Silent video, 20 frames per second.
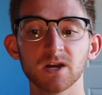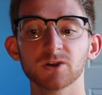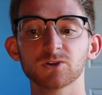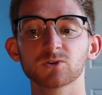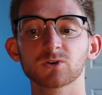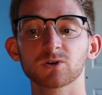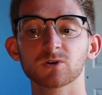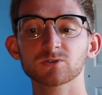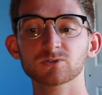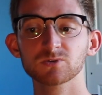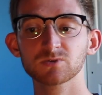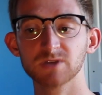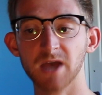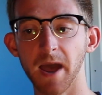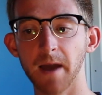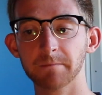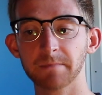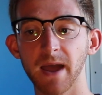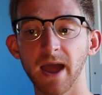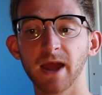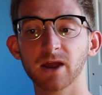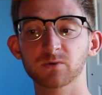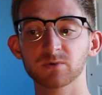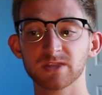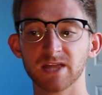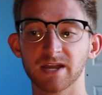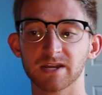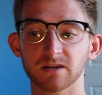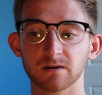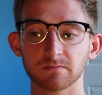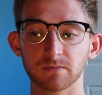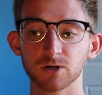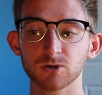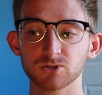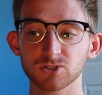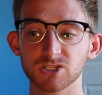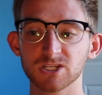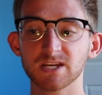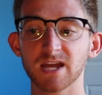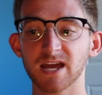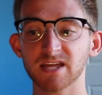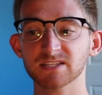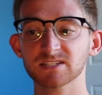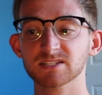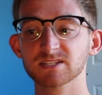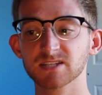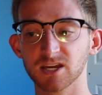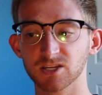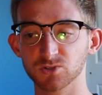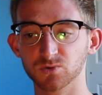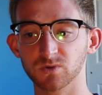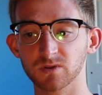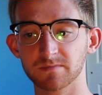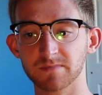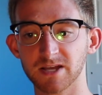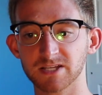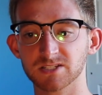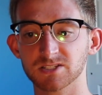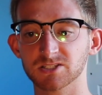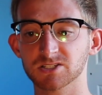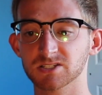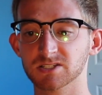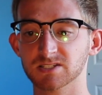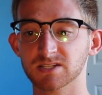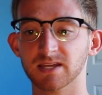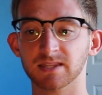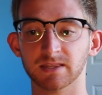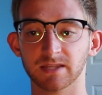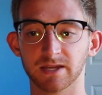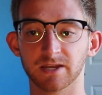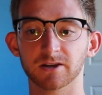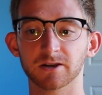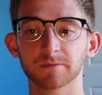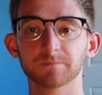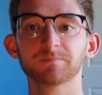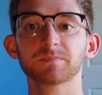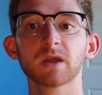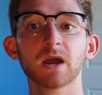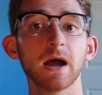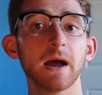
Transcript: You can also tap back with any emoji and schedule a message to send later.